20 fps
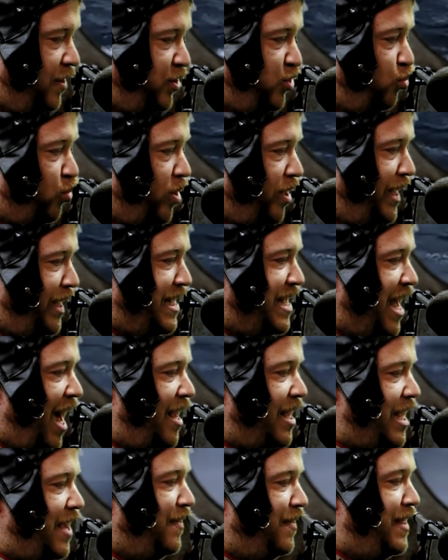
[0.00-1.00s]
There's really
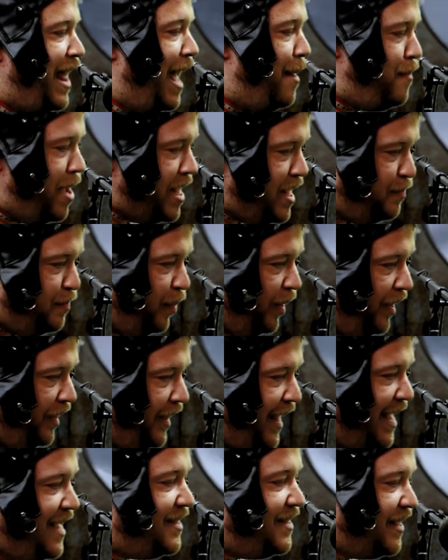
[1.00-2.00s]
not even that many
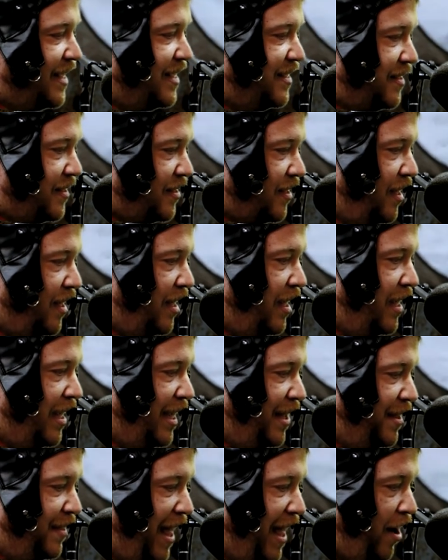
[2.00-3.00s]
places
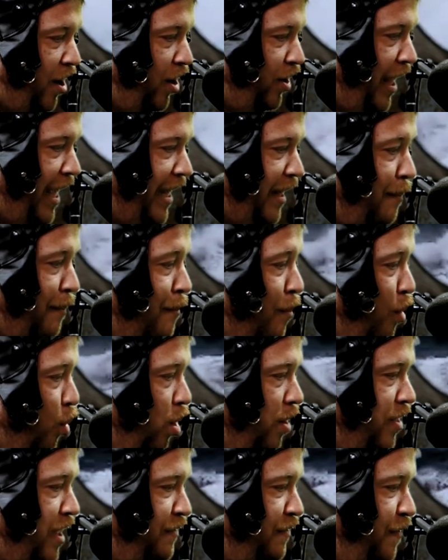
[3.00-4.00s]
that are like
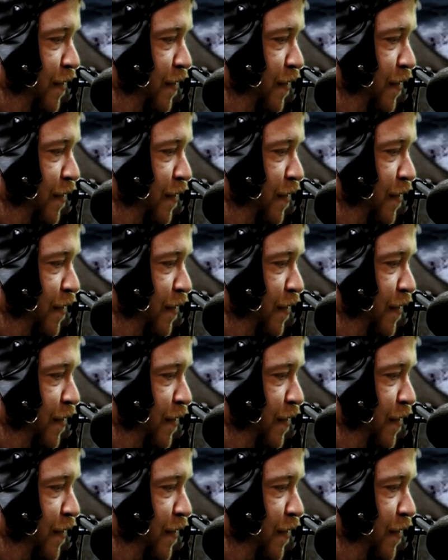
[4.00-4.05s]
more than